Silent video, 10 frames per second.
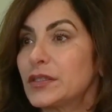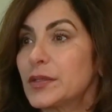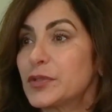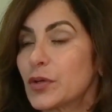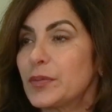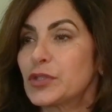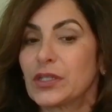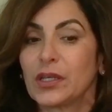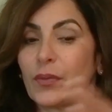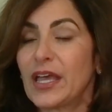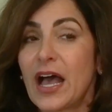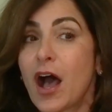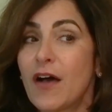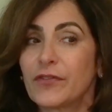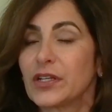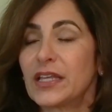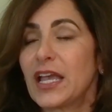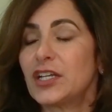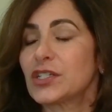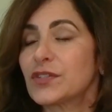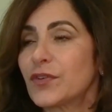subscription that we offer to the agents